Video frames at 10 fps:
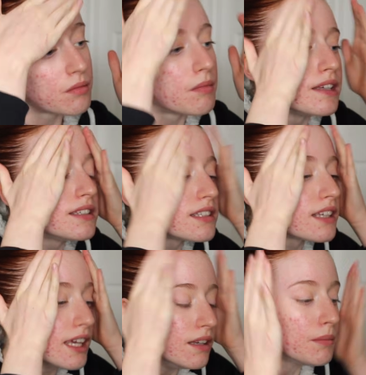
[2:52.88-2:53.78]
My
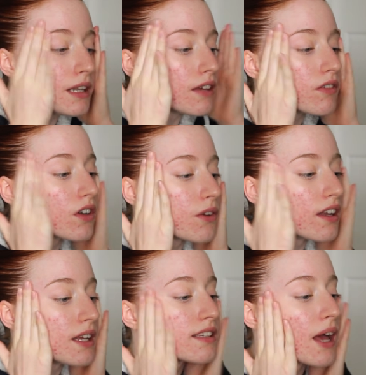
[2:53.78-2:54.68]
skin, believe it or
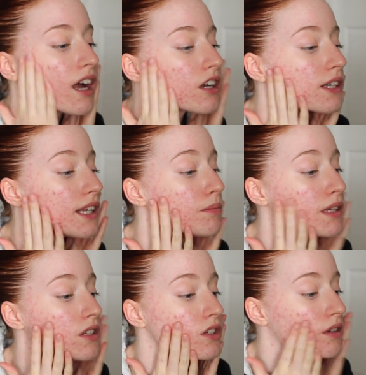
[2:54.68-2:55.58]
not, has actually
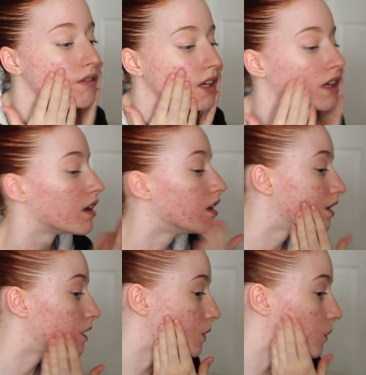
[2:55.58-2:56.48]
been doing
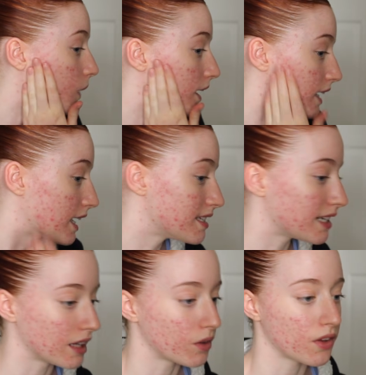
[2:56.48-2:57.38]
quite
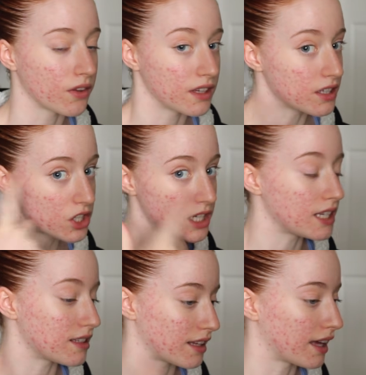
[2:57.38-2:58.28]
nicely, although this
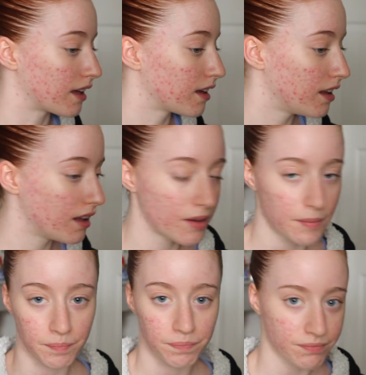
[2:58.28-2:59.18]
cheek is like
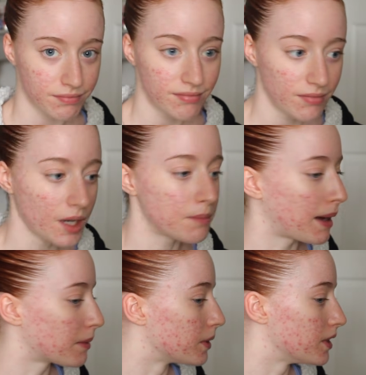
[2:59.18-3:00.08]

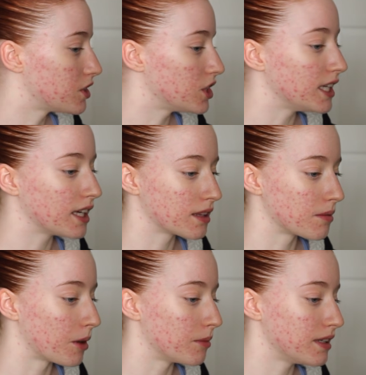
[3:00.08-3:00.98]
my worst cheek at the
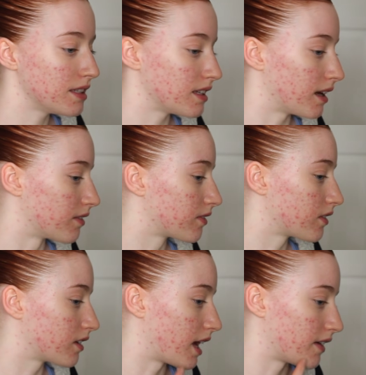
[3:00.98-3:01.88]
moment.
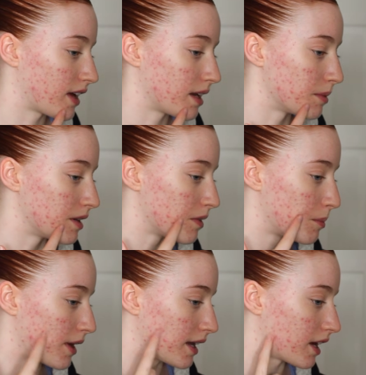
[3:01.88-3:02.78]
I've had a bit of a
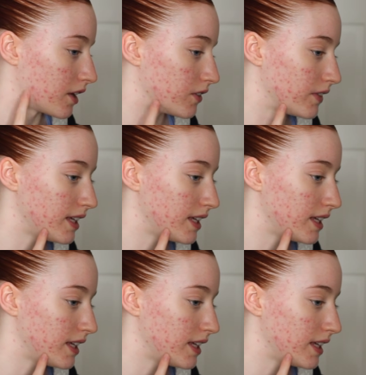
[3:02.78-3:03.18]
breakout over